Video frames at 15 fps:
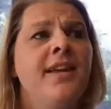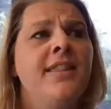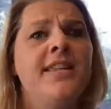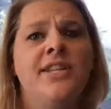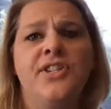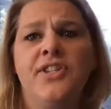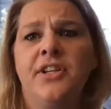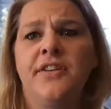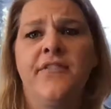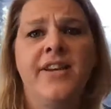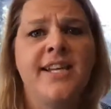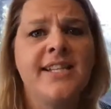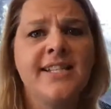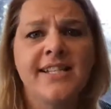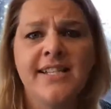the
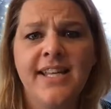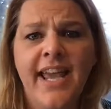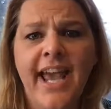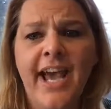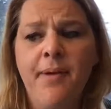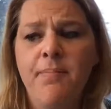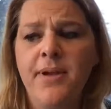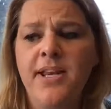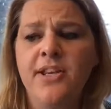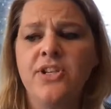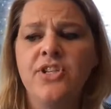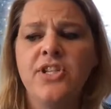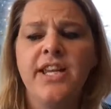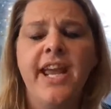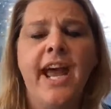service happen,
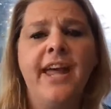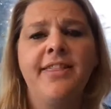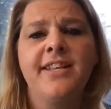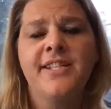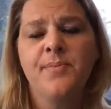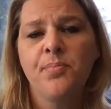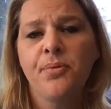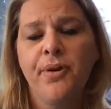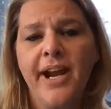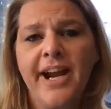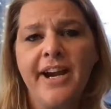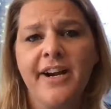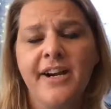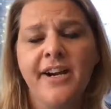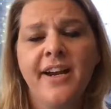she had this
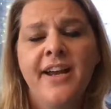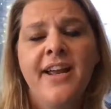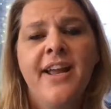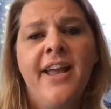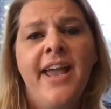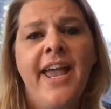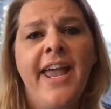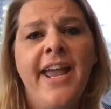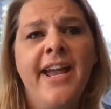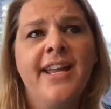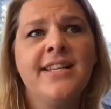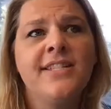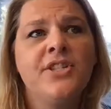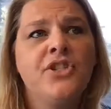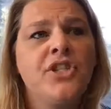prayer.
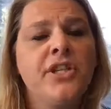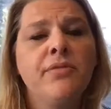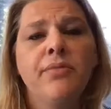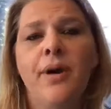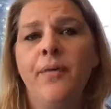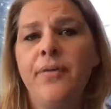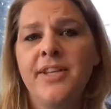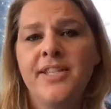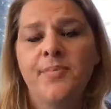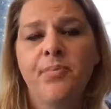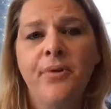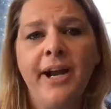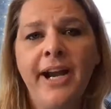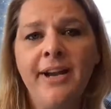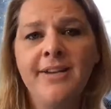And she wrote this
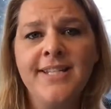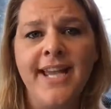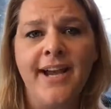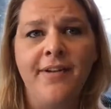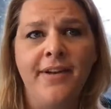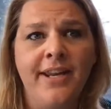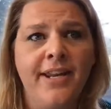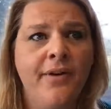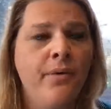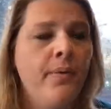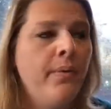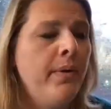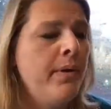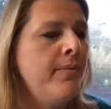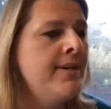prayer down, and
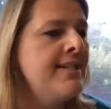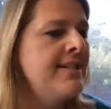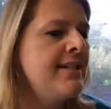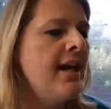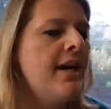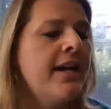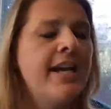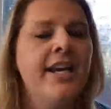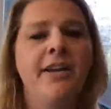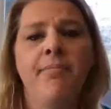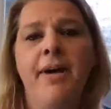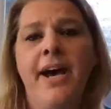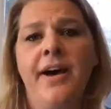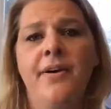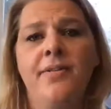it was talking
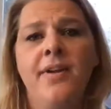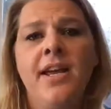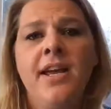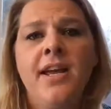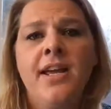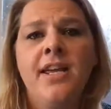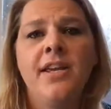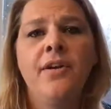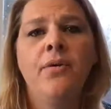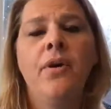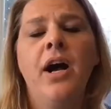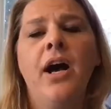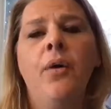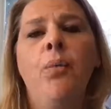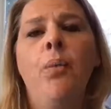about, you know,
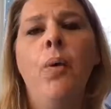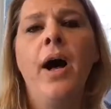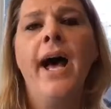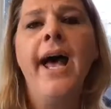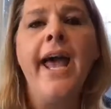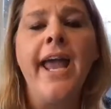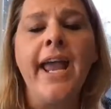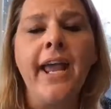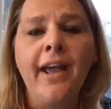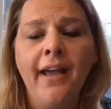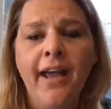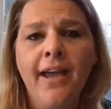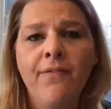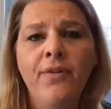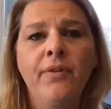"God, why
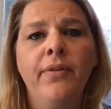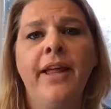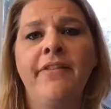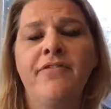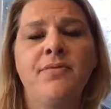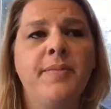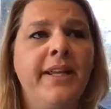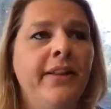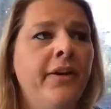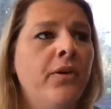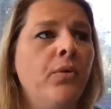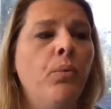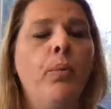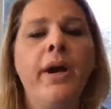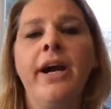have you left me
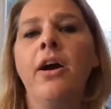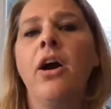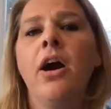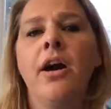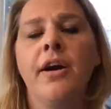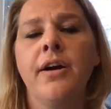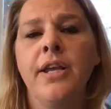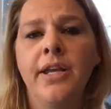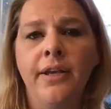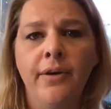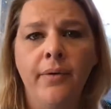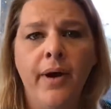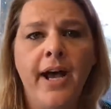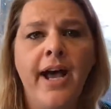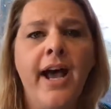alone? Where are
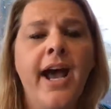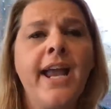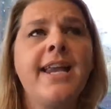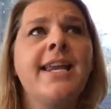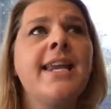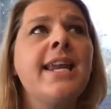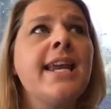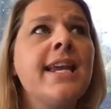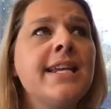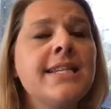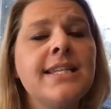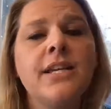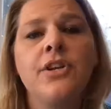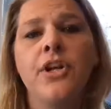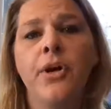you? I need
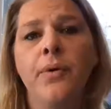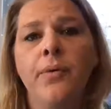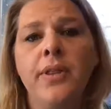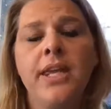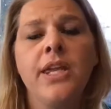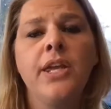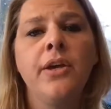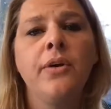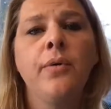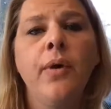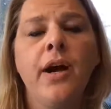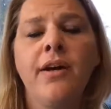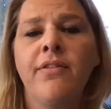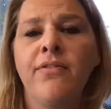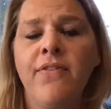to know that you
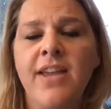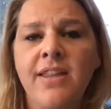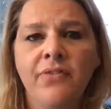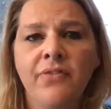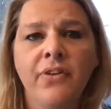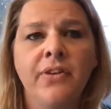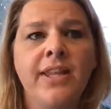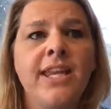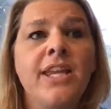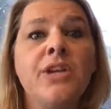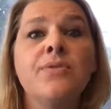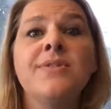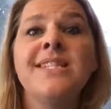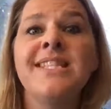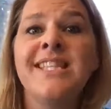are faithful, that
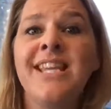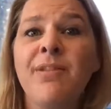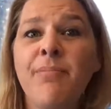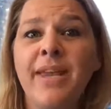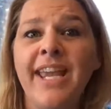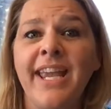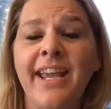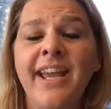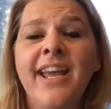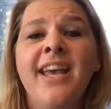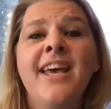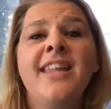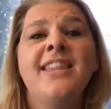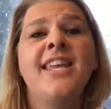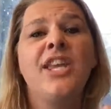you see me,
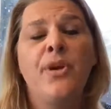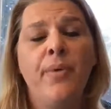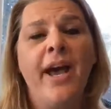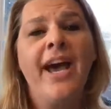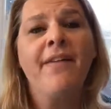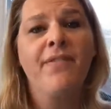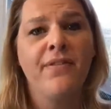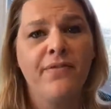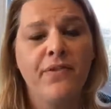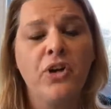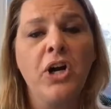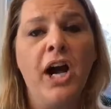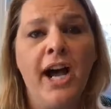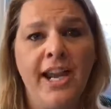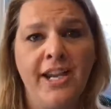that you haven't
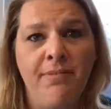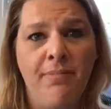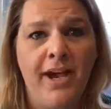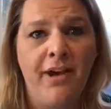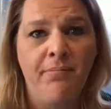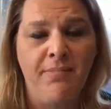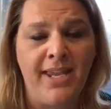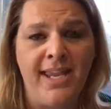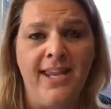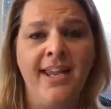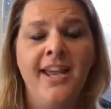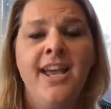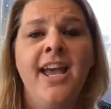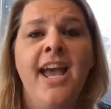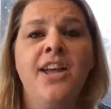forgotten about me."
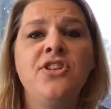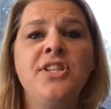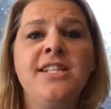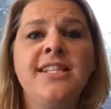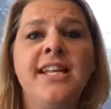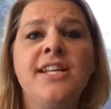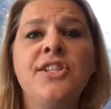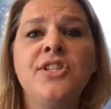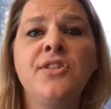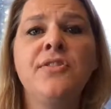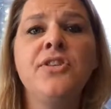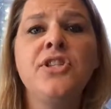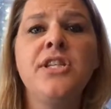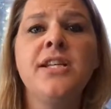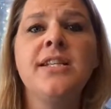And she said, as soon
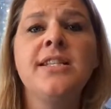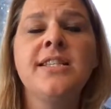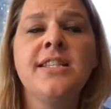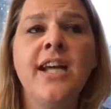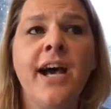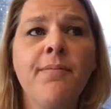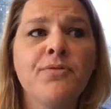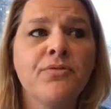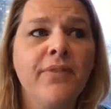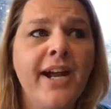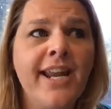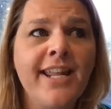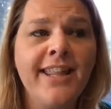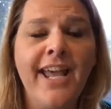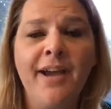as she stopped
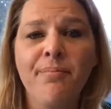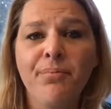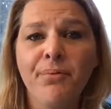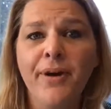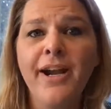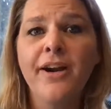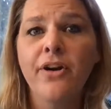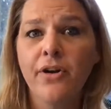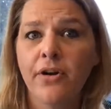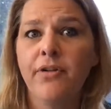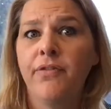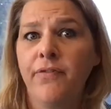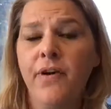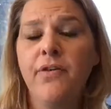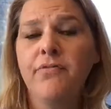writing that prayer,
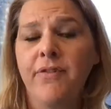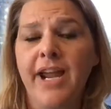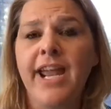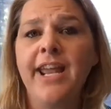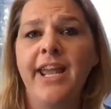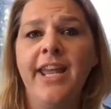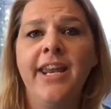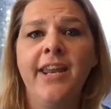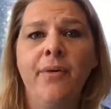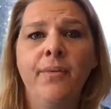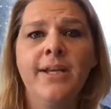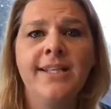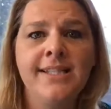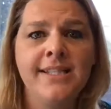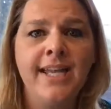her phone rang, and it
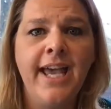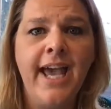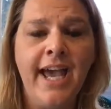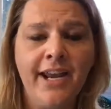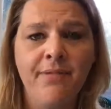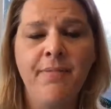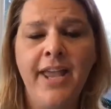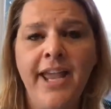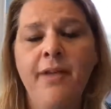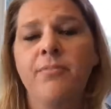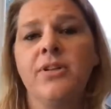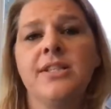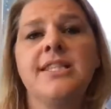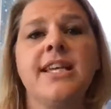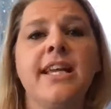was Adam
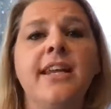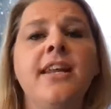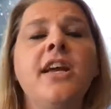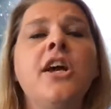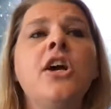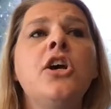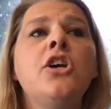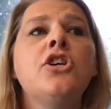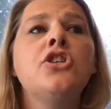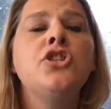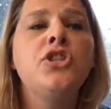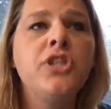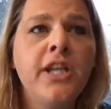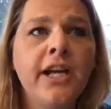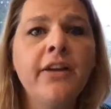Hamilton
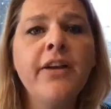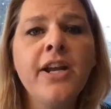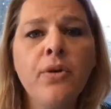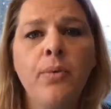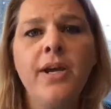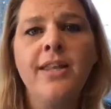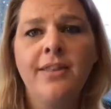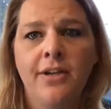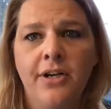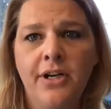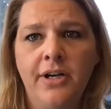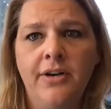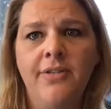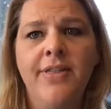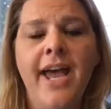sharing with
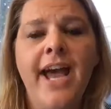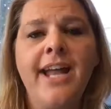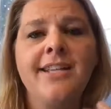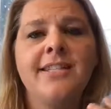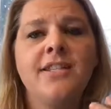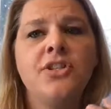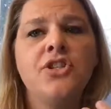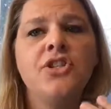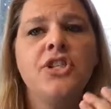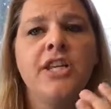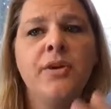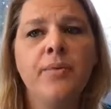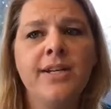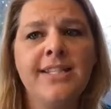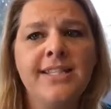her that
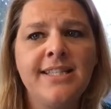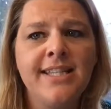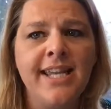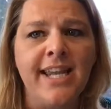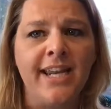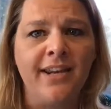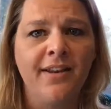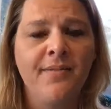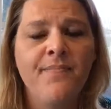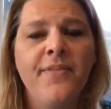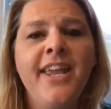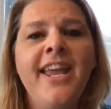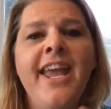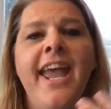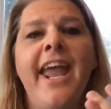she was seen
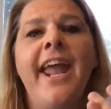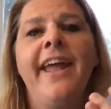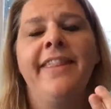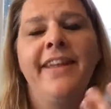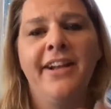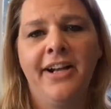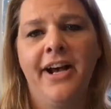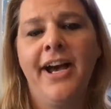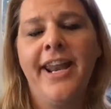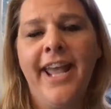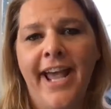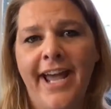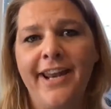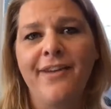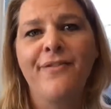and that God
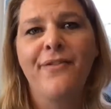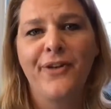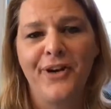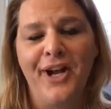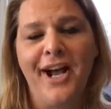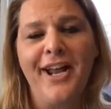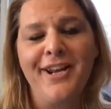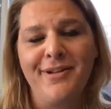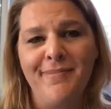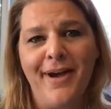hadn't forgotten